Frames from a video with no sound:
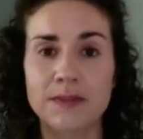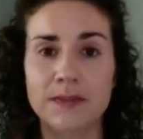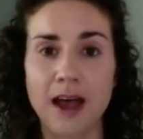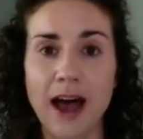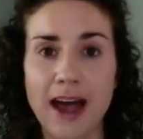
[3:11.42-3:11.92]

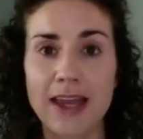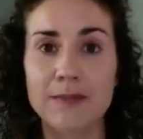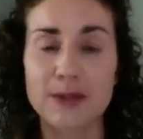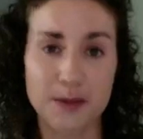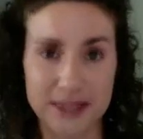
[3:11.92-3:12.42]
I am
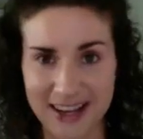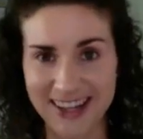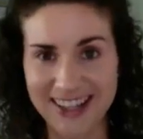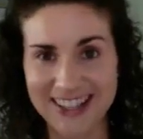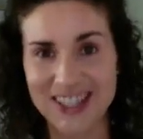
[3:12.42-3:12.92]
so
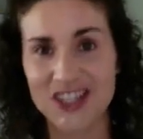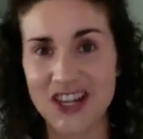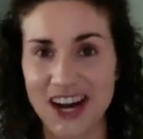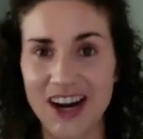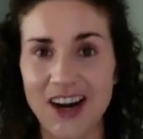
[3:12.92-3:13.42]
excited to
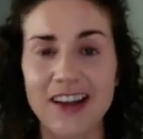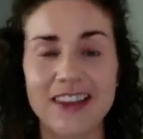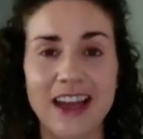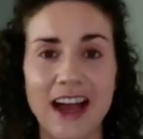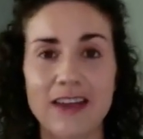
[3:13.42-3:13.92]
share
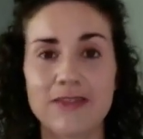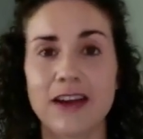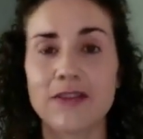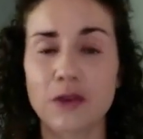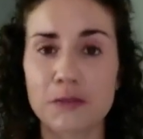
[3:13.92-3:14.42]
the
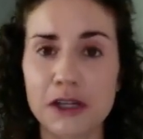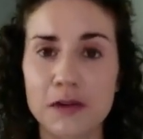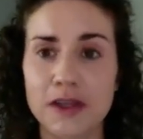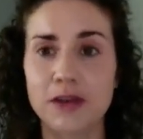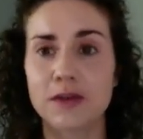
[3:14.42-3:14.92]
HighFive formula
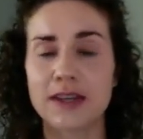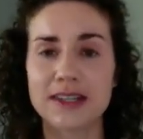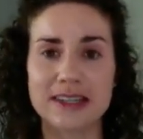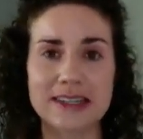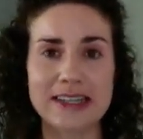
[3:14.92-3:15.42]
with you. This
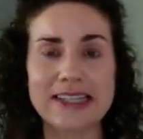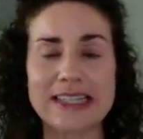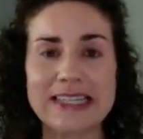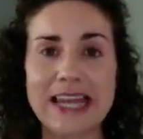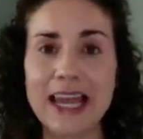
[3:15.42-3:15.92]
is its
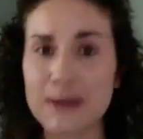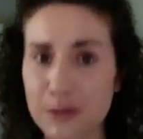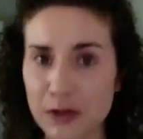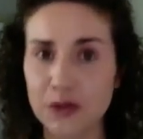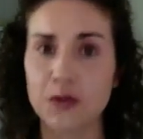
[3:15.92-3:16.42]

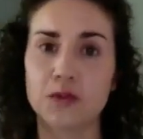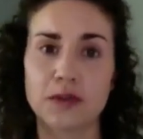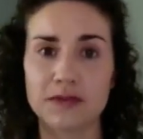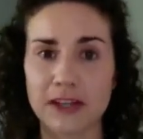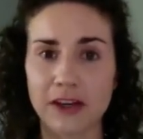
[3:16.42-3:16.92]
debut
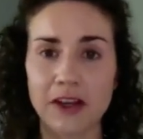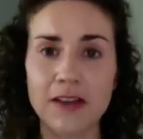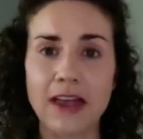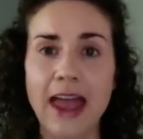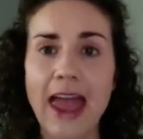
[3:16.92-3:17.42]
reveal,
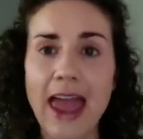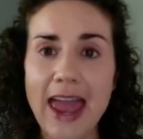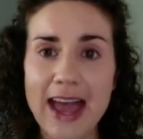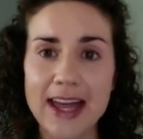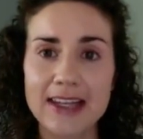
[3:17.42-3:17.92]

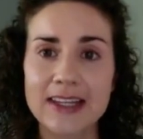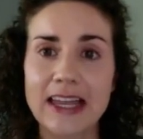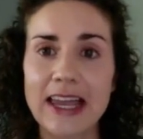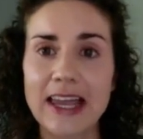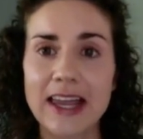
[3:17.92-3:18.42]
and
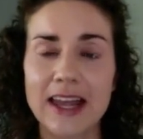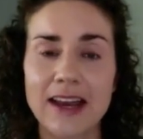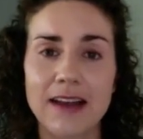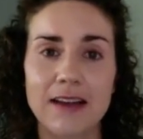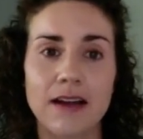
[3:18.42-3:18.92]
in
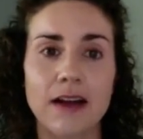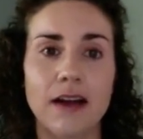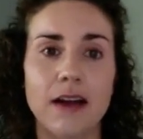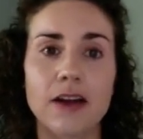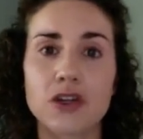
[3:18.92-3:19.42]

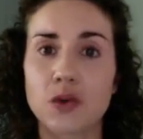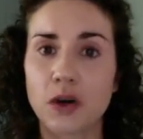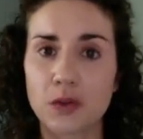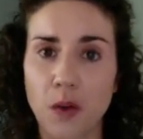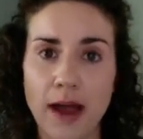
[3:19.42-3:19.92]
a
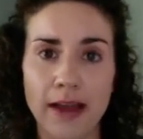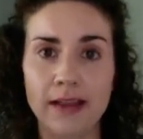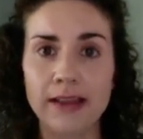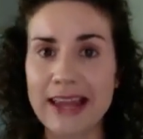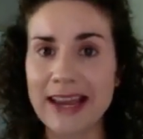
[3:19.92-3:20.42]
short
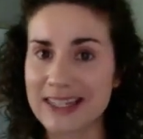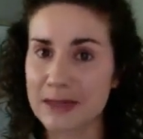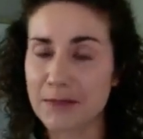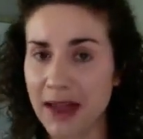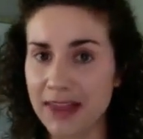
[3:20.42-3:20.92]
while, next
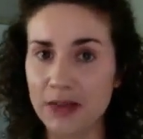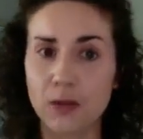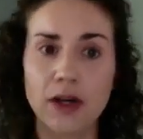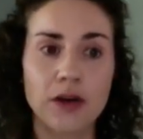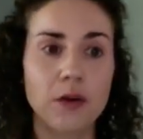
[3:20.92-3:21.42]
month,
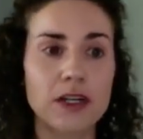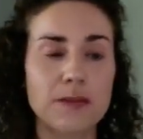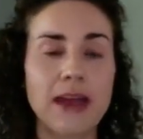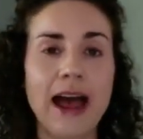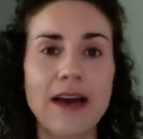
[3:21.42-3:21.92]
we are going to
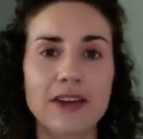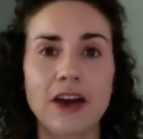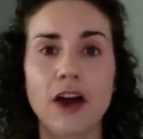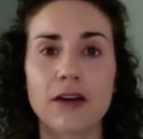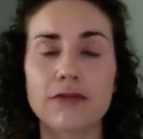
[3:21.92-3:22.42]
be having
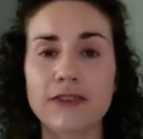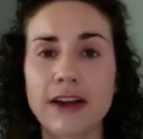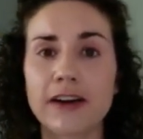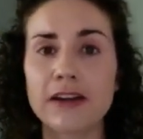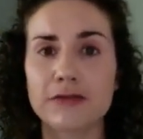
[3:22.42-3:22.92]
our
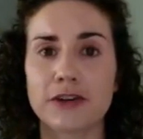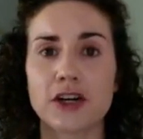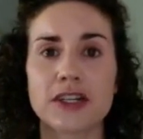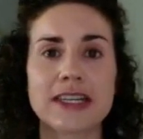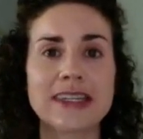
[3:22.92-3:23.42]
very
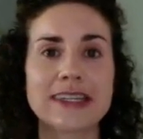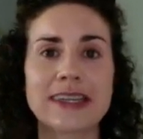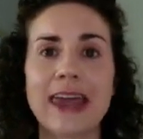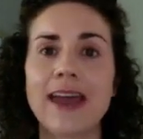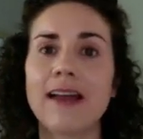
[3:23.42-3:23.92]
first
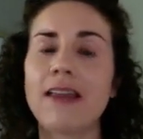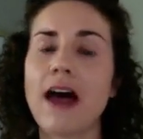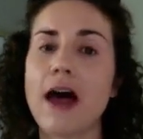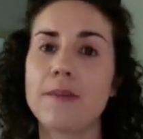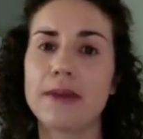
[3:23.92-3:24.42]
Scale
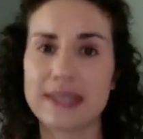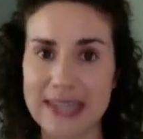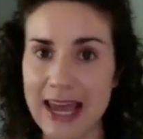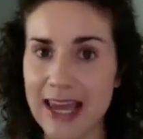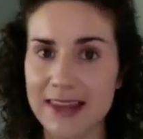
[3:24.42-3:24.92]
Up
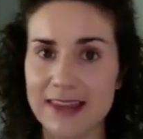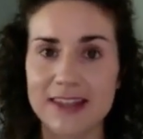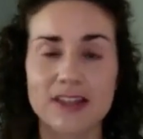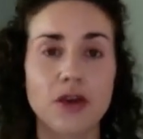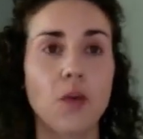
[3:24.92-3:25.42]
Day. This
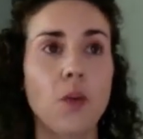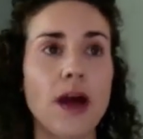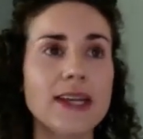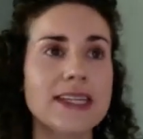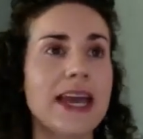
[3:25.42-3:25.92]
is a
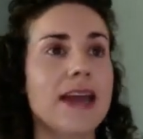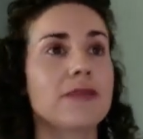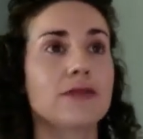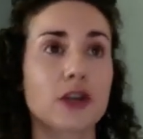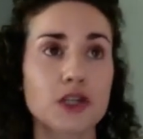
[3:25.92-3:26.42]
1-day
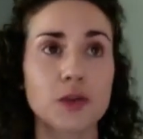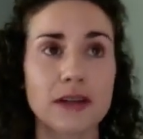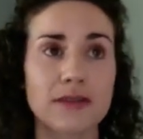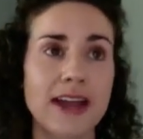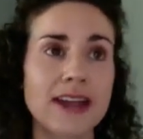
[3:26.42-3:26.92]
virtual
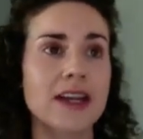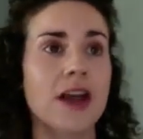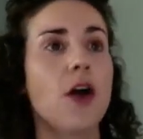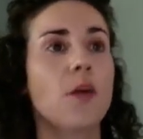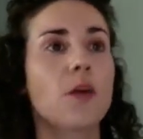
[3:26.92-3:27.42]
event
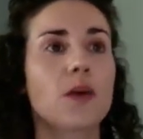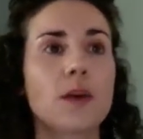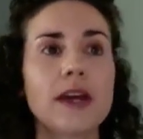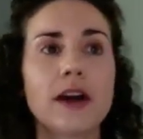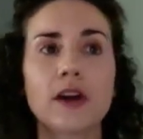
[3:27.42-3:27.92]
where
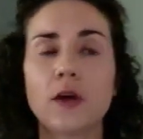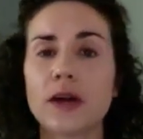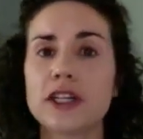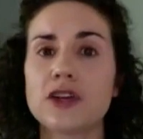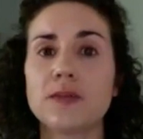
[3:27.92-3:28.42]
we are
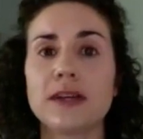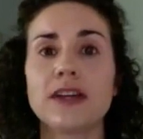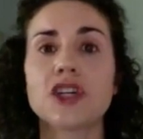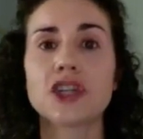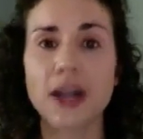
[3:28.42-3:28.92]
going to be
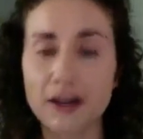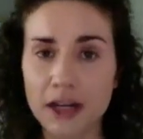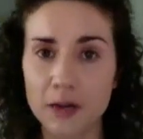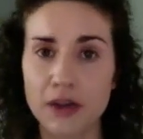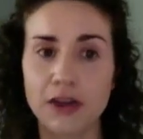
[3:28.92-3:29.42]
sharing
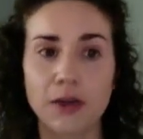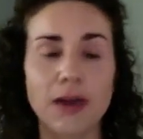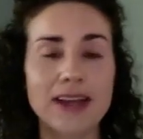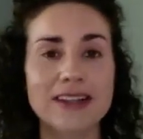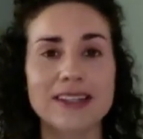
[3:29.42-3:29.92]
with you
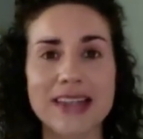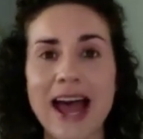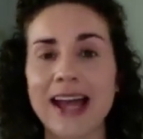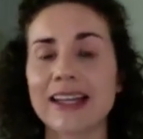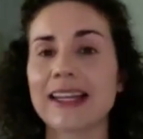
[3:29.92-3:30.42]

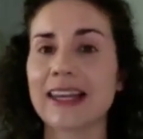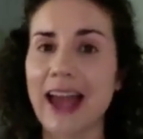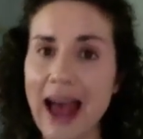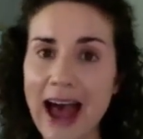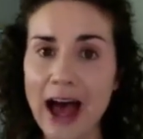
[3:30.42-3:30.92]
exactly
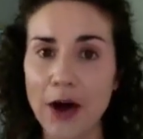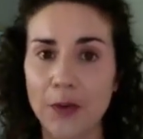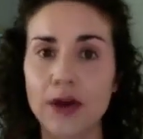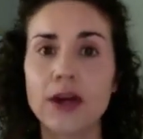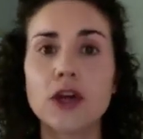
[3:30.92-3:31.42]

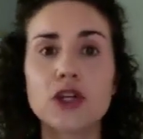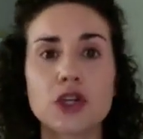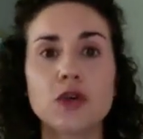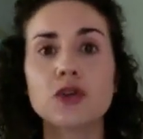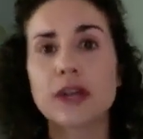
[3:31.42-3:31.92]
how
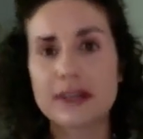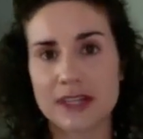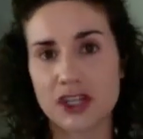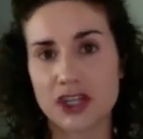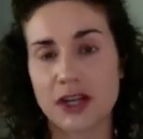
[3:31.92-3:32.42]
to
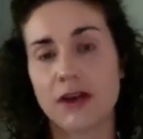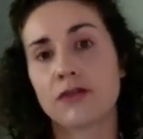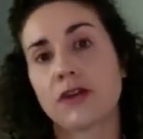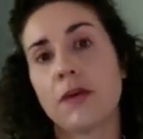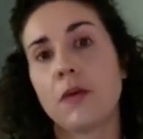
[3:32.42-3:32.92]
transition
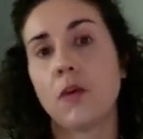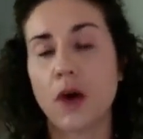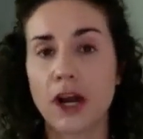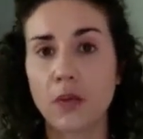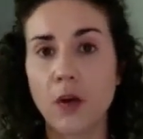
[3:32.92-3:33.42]
from
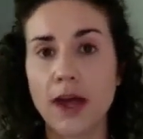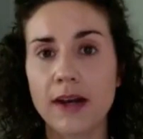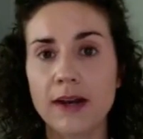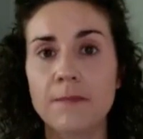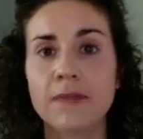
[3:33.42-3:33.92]

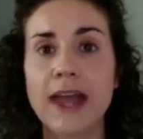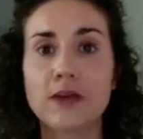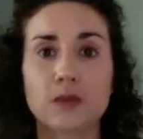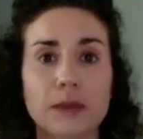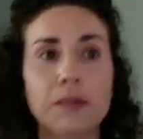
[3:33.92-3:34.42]
one-on-one
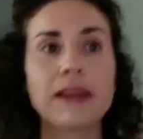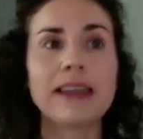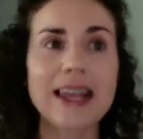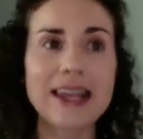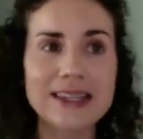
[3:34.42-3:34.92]
and
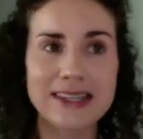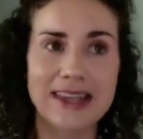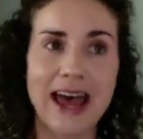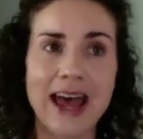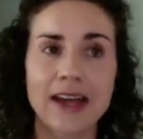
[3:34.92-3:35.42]
replace
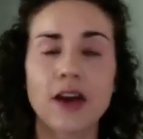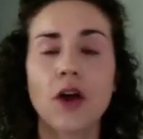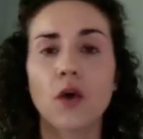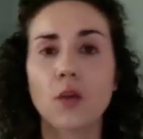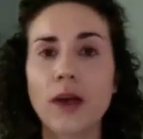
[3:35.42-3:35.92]
that
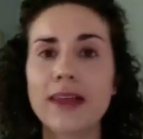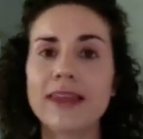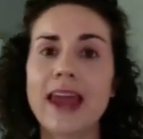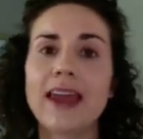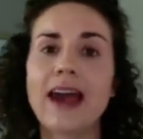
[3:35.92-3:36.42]
with
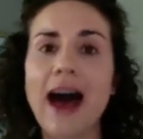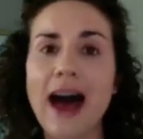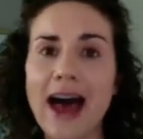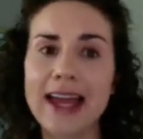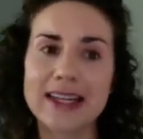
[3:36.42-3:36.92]
a
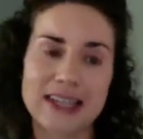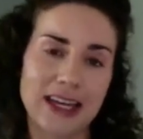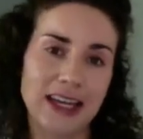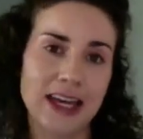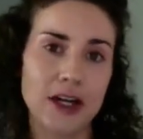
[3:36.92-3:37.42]
high
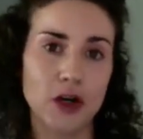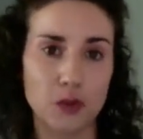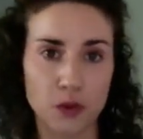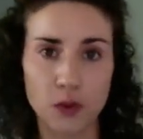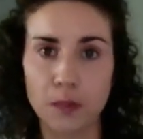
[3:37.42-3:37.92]
ticket
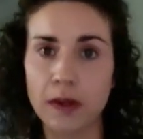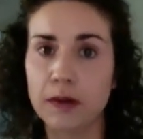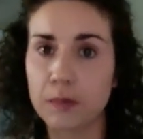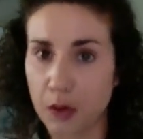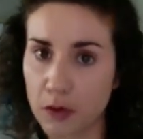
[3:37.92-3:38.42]
group
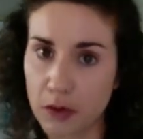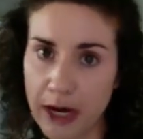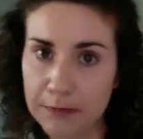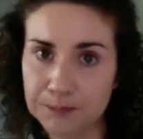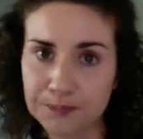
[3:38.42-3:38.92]
program.